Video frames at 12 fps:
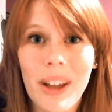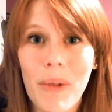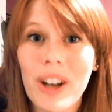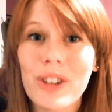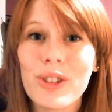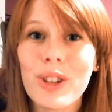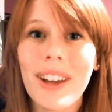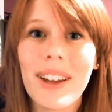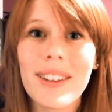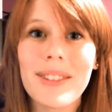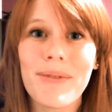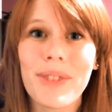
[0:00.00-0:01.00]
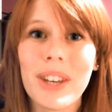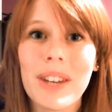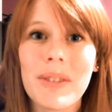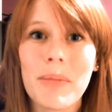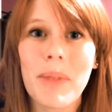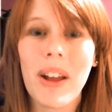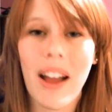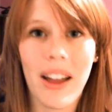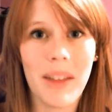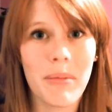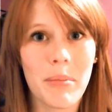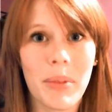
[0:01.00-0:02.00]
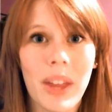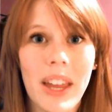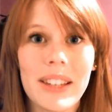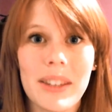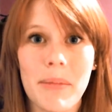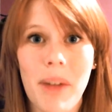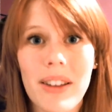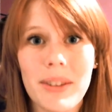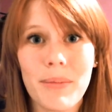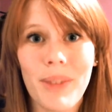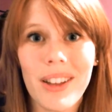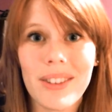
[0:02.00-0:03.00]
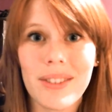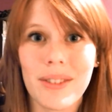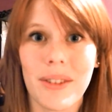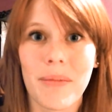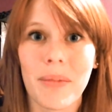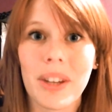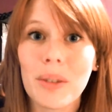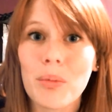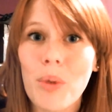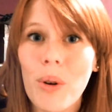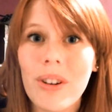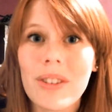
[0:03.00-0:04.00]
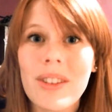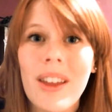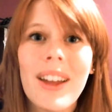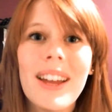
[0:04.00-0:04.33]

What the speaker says: I want to show you guys some videos about how I've been playing some Awesomenauts, some Guild Wars,